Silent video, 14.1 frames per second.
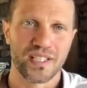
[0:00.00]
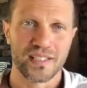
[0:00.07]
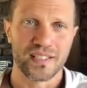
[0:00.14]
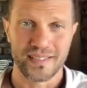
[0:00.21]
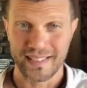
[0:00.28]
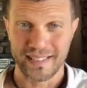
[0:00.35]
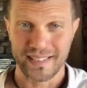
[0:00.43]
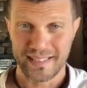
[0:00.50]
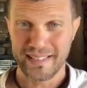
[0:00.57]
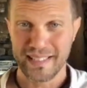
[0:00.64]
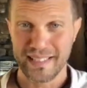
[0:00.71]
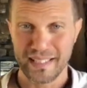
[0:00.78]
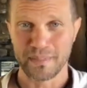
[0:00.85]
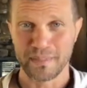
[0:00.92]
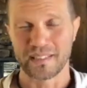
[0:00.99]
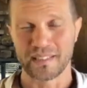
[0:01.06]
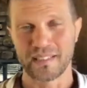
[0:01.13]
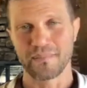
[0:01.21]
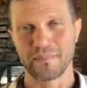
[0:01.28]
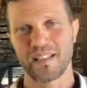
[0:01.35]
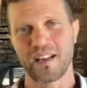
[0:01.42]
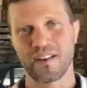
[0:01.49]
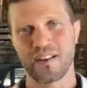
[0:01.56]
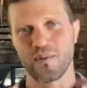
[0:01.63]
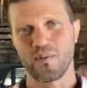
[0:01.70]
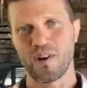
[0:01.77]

is the steam that comes out of the